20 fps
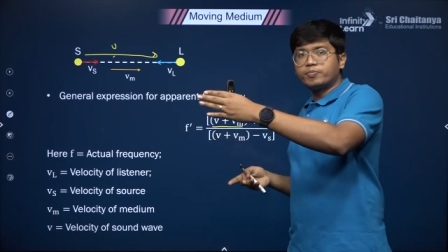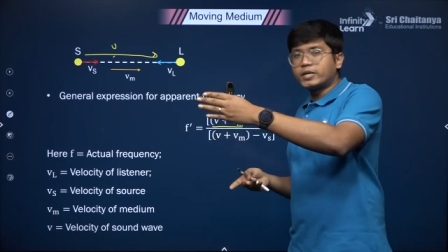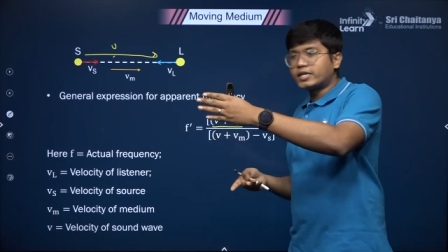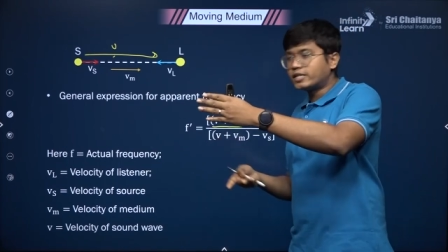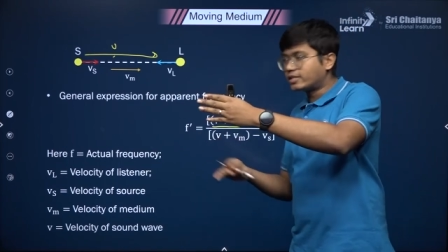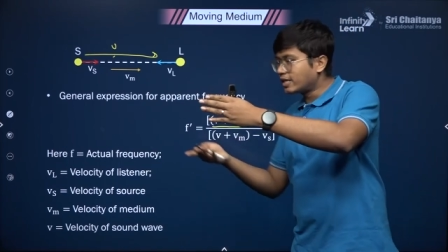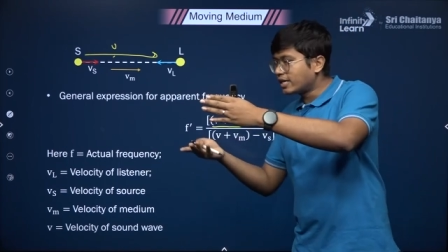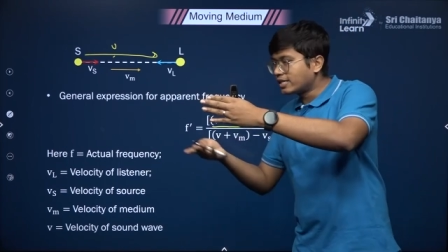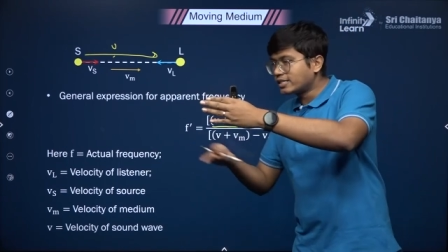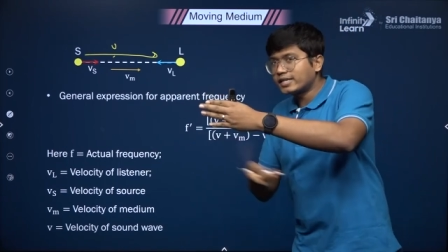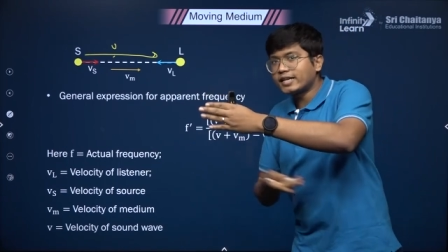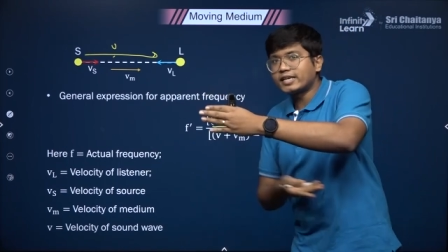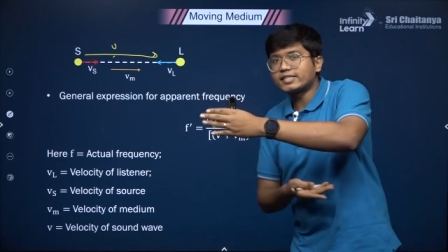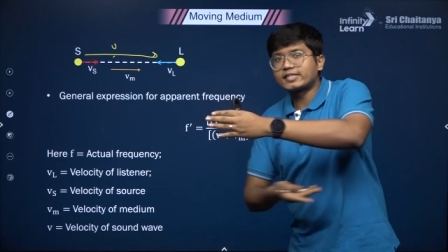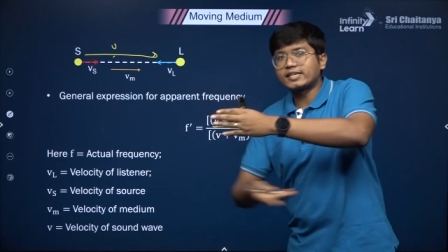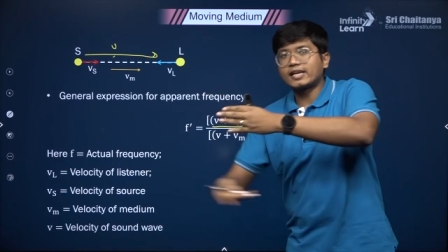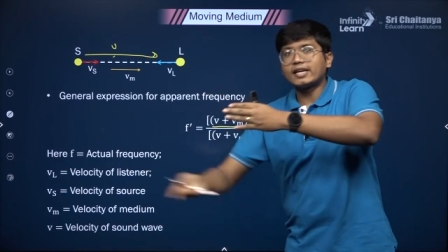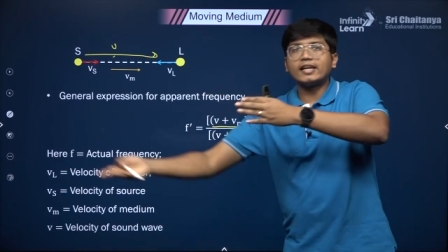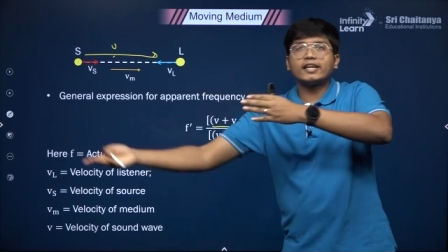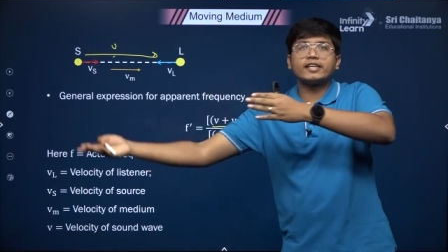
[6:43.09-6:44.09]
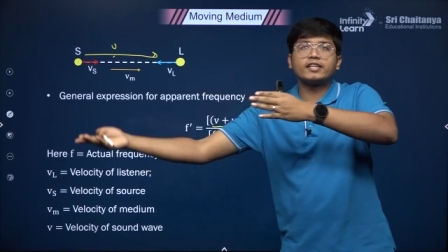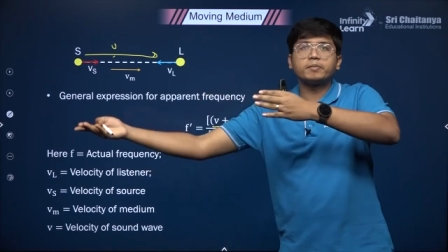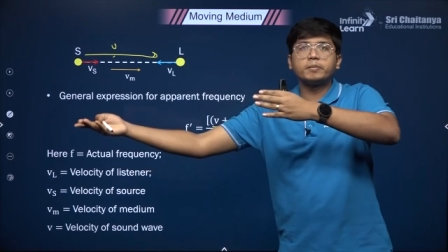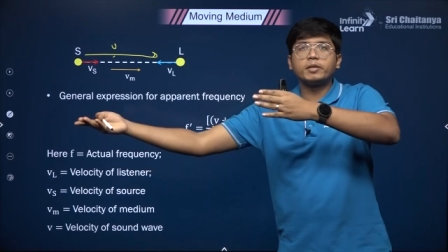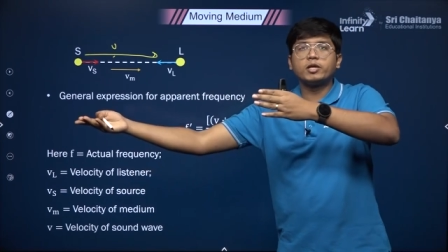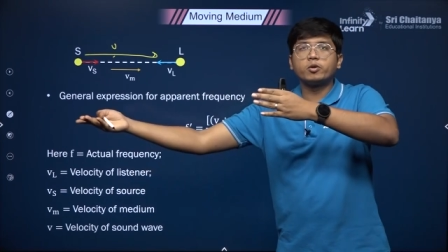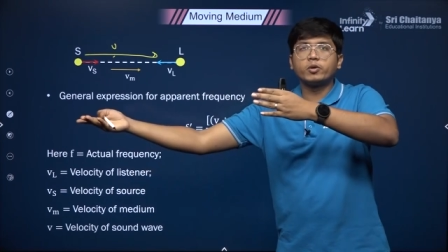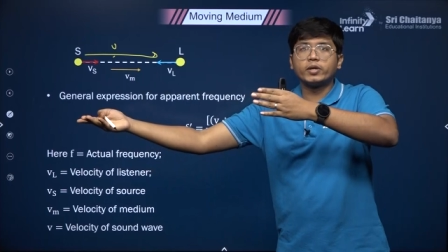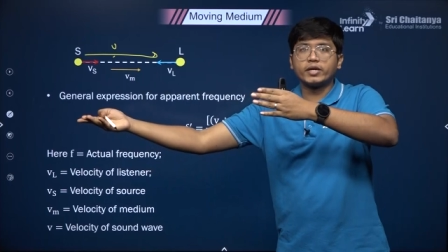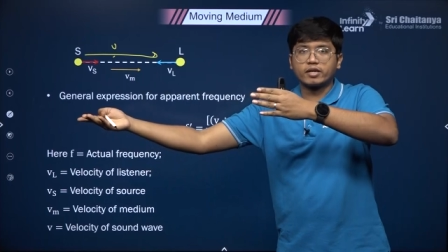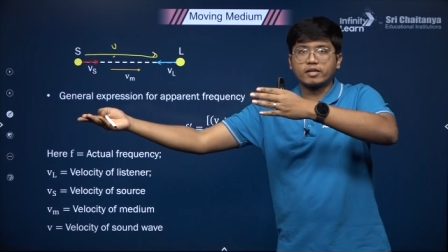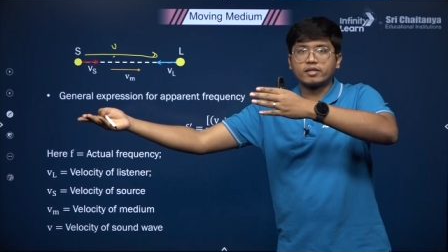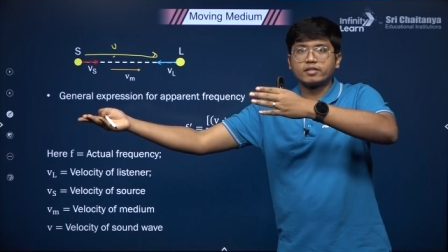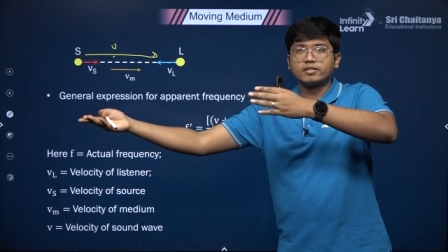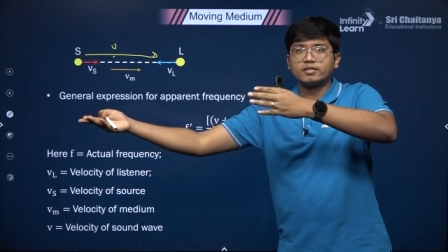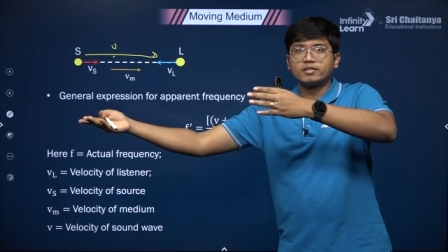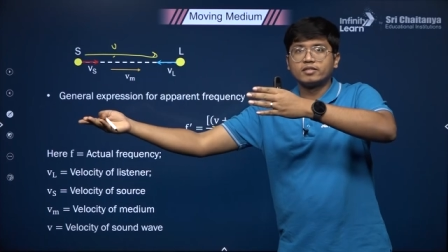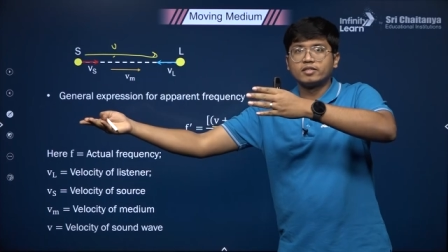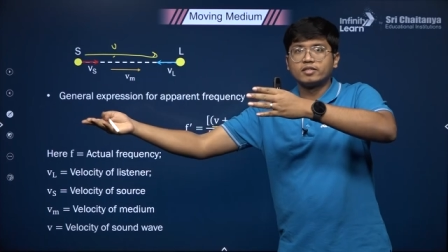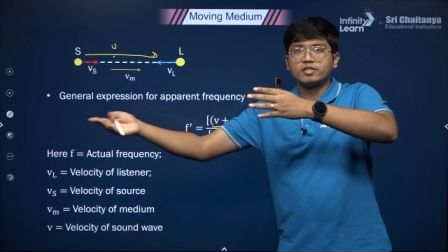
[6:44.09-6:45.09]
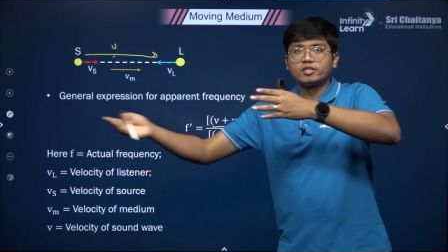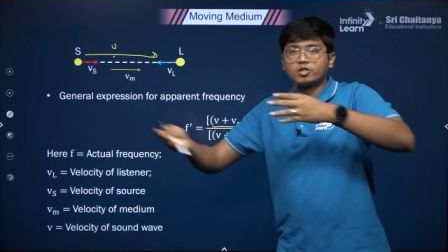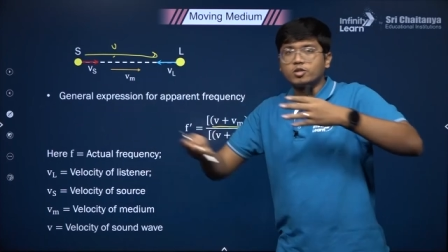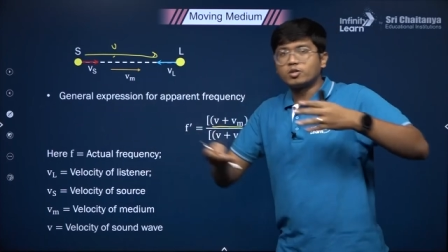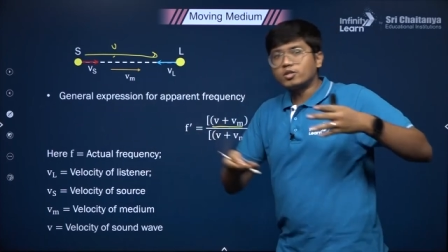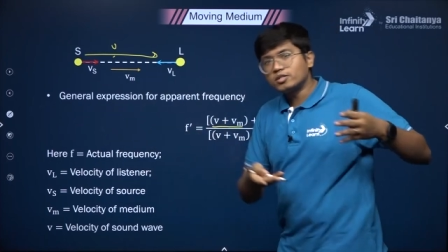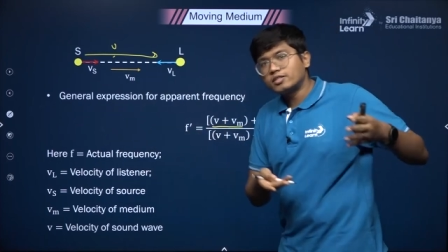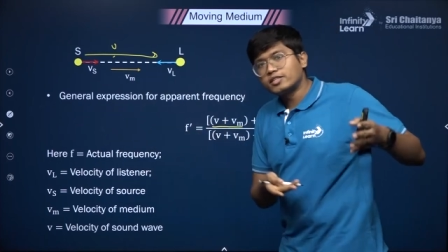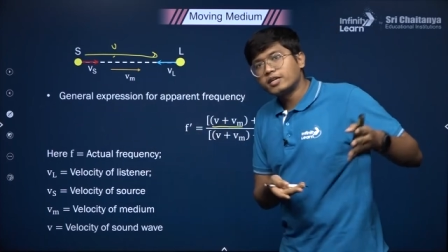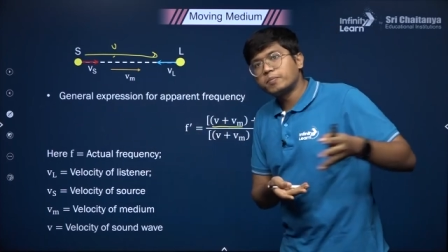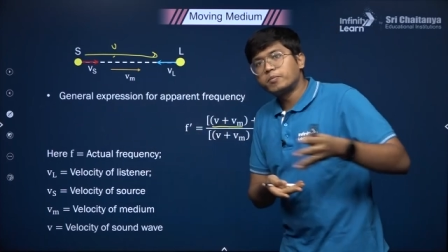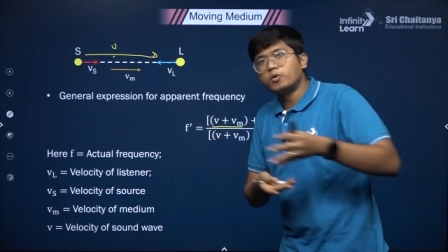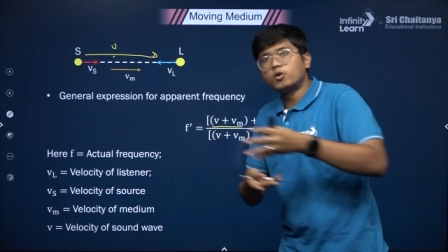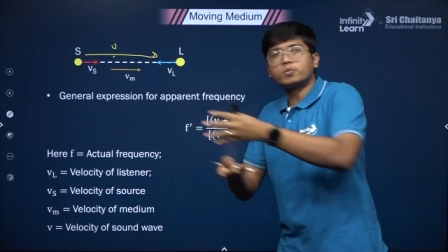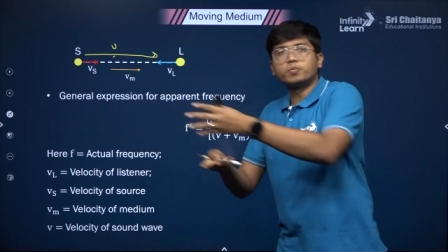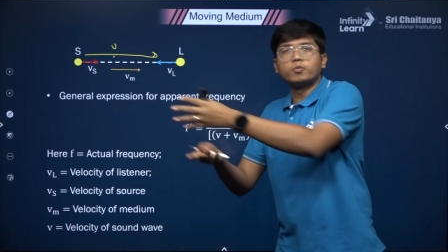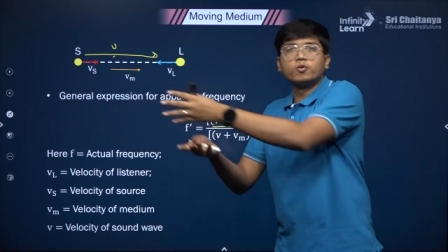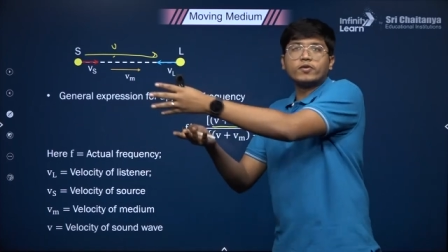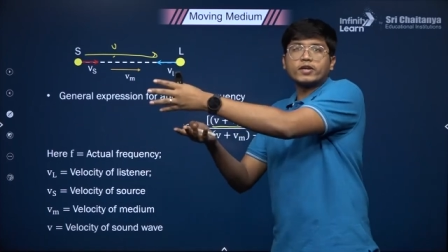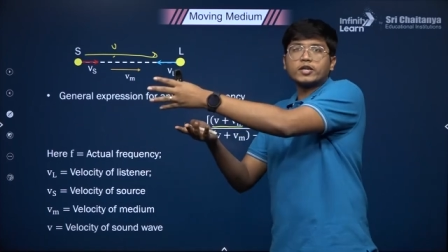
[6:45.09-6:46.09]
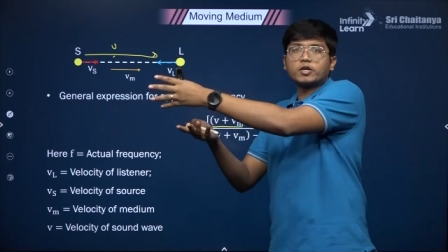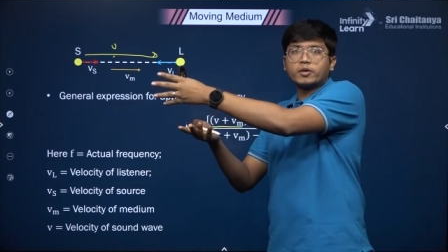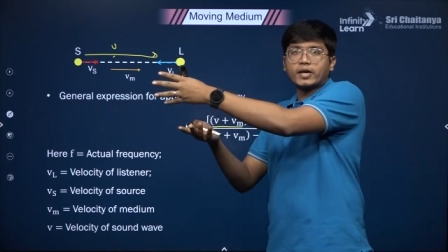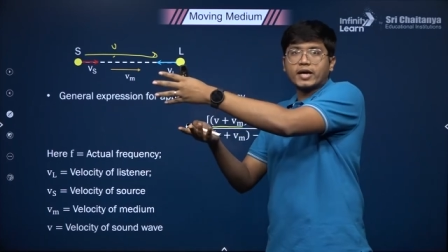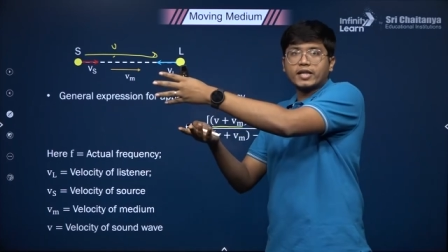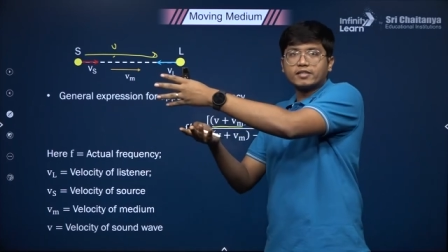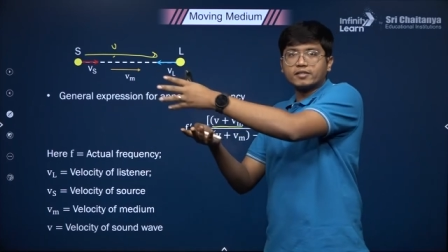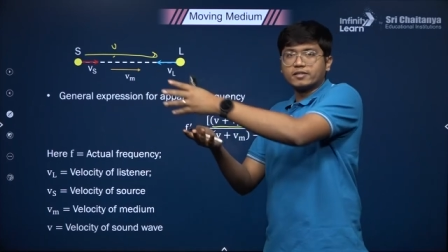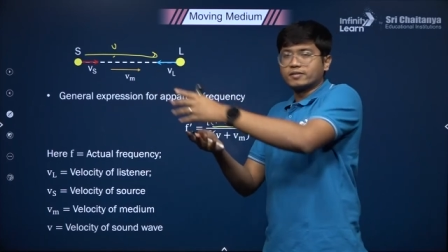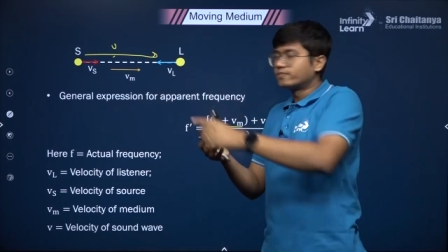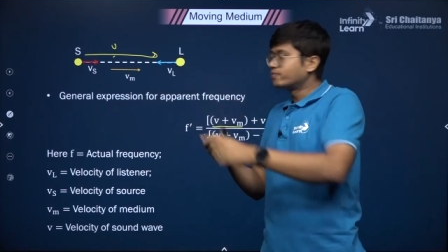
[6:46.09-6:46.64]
but there's an escalator below it. So they're both moving together.